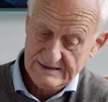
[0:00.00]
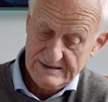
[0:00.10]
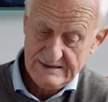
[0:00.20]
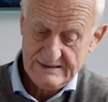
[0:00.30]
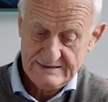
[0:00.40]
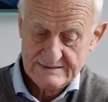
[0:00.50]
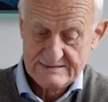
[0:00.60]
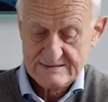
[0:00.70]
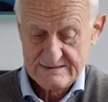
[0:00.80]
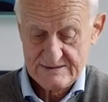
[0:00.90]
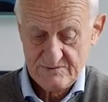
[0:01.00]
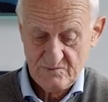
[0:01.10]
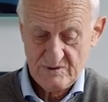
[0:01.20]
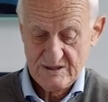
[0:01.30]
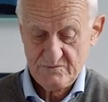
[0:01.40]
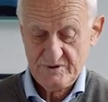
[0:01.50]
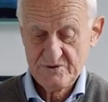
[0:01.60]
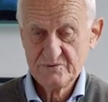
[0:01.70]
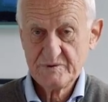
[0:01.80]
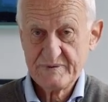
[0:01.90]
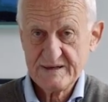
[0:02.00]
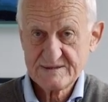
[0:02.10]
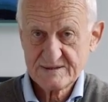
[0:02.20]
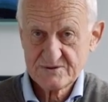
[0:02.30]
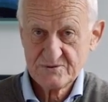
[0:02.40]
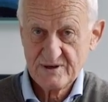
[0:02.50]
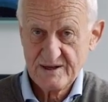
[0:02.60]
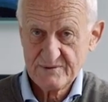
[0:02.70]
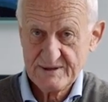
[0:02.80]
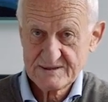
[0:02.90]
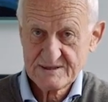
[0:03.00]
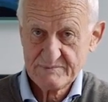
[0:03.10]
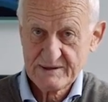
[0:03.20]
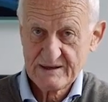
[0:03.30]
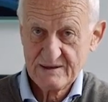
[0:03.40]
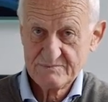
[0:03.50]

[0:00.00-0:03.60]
And what we do with patients who are otherwise typical,